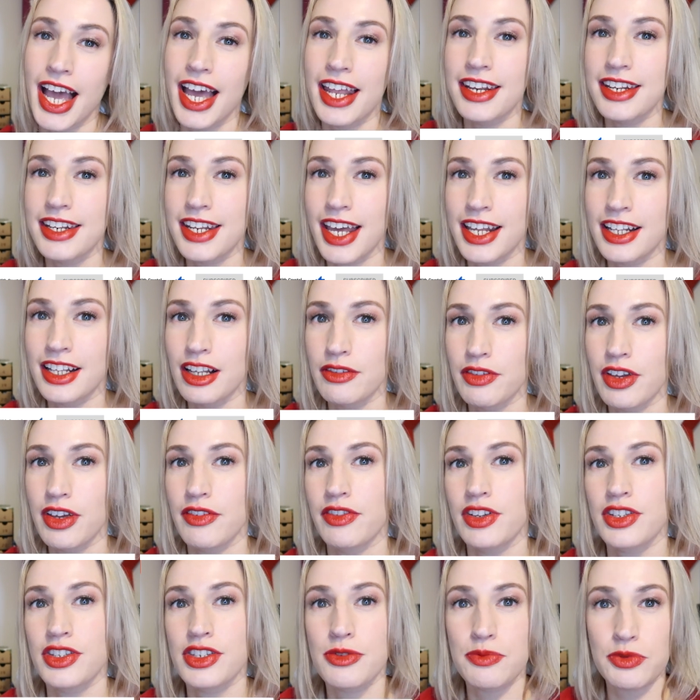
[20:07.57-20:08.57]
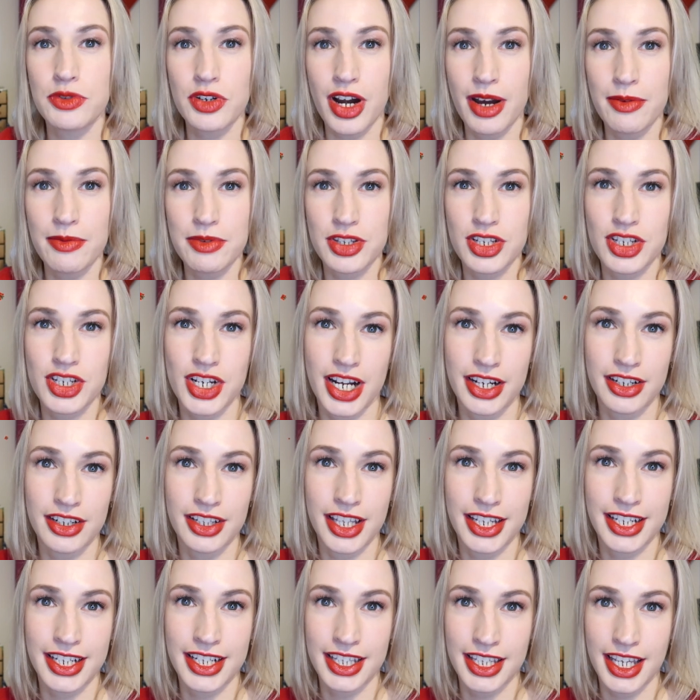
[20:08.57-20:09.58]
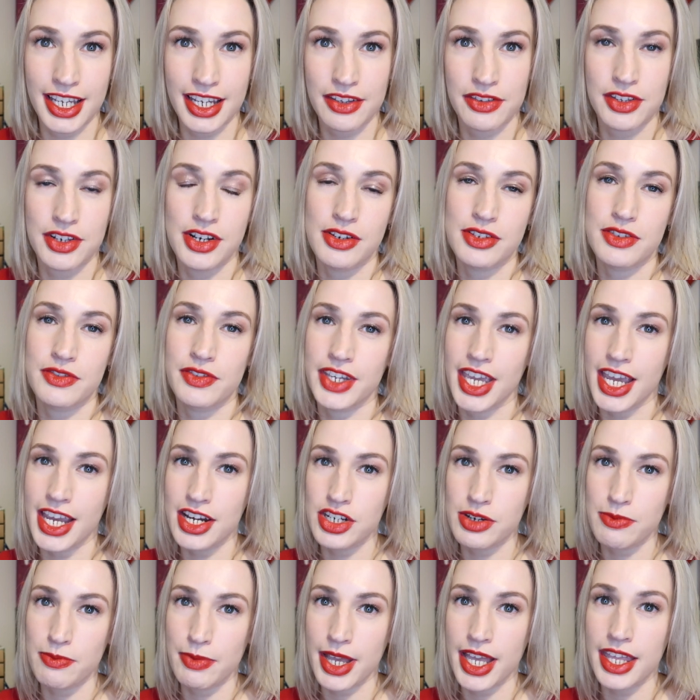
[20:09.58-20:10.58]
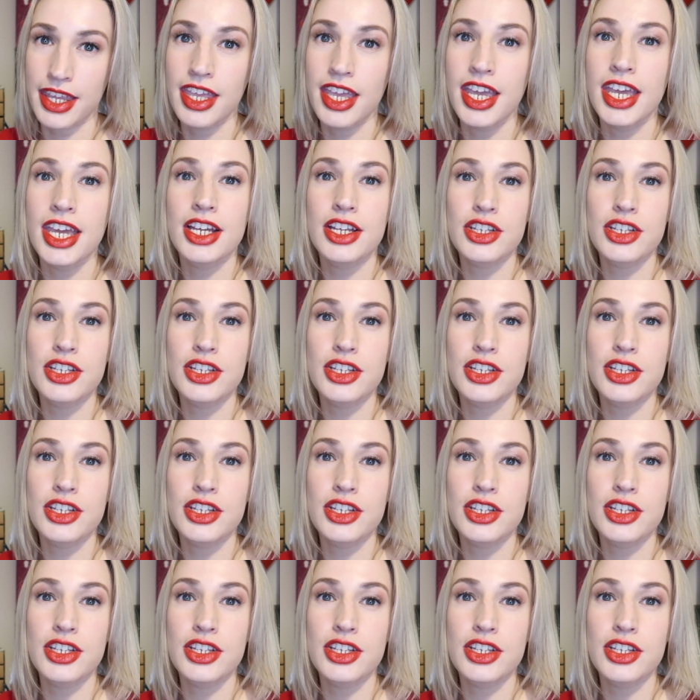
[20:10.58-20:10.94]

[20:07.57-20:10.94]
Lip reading: and I'd love it if you'd subscribe to the channel and click the notification bell